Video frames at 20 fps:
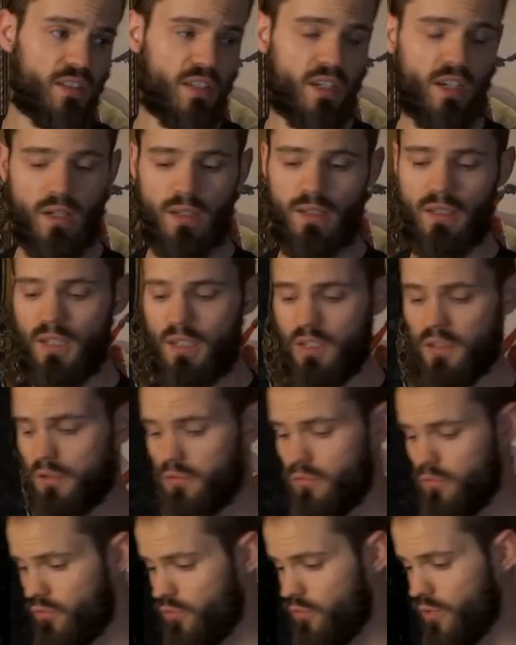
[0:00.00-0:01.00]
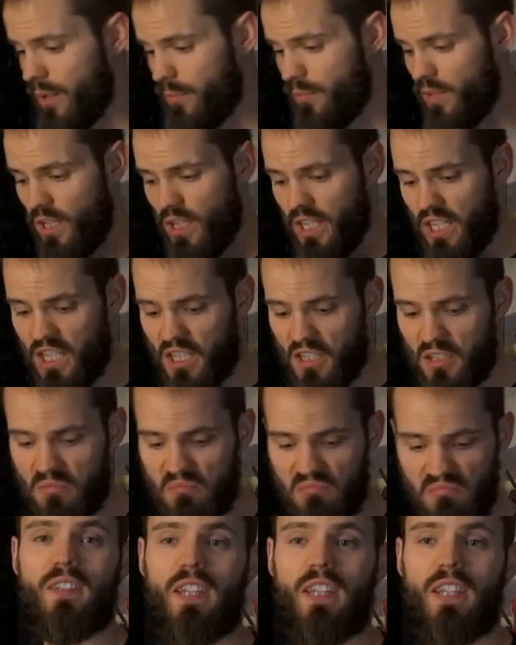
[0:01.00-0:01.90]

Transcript: Cutting, dremeling.